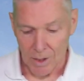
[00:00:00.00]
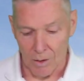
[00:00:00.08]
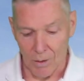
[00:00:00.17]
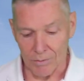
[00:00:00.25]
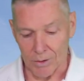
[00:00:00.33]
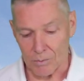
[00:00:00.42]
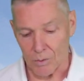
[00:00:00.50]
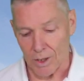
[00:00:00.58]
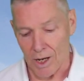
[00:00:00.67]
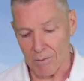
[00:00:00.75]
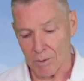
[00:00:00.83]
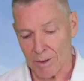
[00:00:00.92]
However,
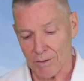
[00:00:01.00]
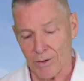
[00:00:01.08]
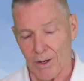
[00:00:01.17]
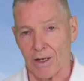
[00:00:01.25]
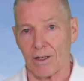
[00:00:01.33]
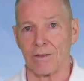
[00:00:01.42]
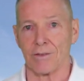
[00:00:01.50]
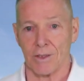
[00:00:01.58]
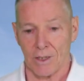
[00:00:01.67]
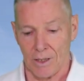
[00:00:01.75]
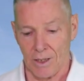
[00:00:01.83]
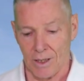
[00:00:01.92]
what I am a big fan of
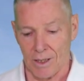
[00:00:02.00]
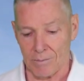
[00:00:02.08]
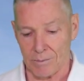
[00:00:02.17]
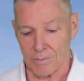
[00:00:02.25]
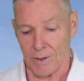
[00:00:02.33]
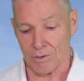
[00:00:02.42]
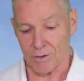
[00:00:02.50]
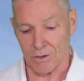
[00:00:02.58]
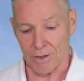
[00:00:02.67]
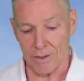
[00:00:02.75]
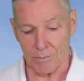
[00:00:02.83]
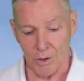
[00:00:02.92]
um, is
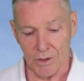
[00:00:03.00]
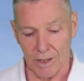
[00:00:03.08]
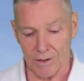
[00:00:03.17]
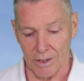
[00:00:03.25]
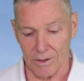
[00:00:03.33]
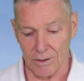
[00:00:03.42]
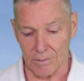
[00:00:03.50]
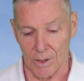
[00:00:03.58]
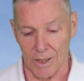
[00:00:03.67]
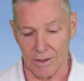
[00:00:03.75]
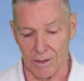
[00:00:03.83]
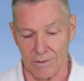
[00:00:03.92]
certainly protecting
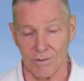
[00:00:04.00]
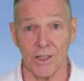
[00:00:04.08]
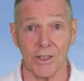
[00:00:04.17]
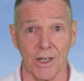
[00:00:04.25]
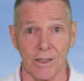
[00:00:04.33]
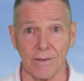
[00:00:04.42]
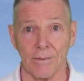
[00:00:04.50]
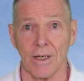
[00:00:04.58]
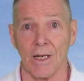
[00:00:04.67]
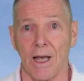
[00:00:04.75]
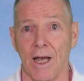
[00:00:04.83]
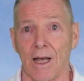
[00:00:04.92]
my vision,
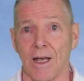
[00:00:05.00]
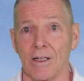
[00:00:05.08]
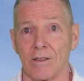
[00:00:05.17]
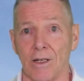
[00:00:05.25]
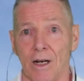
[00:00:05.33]
and